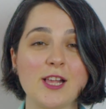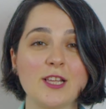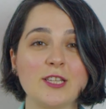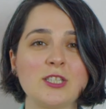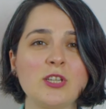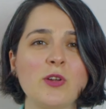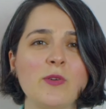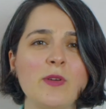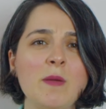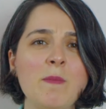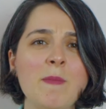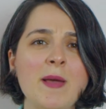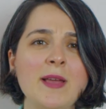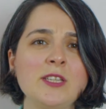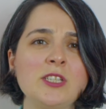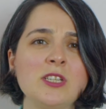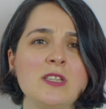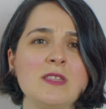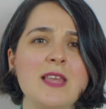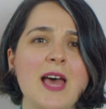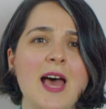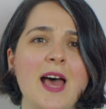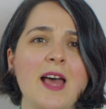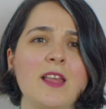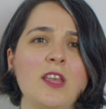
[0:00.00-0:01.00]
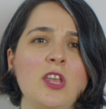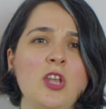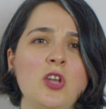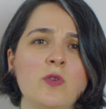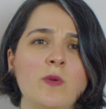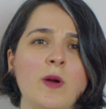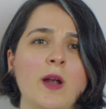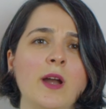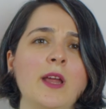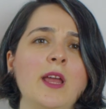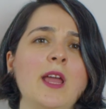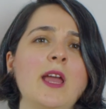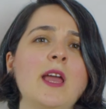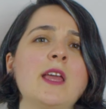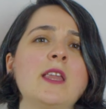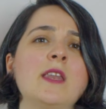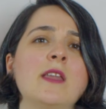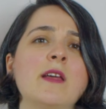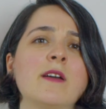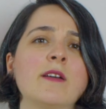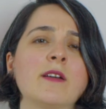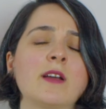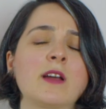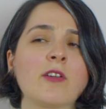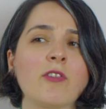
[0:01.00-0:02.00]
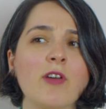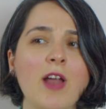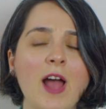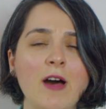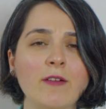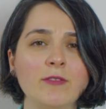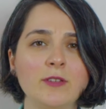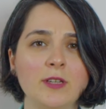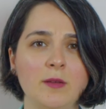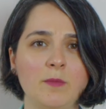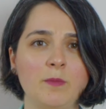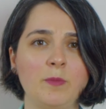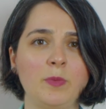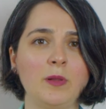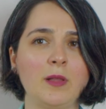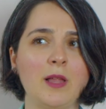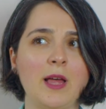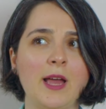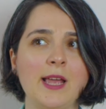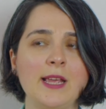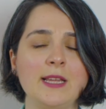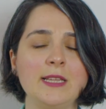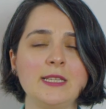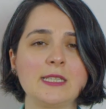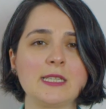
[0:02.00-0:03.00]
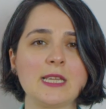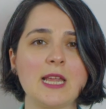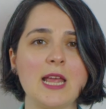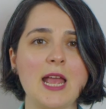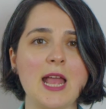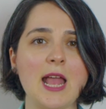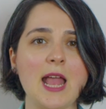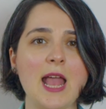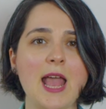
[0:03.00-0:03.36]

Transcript: So imagine that you are in a crowded place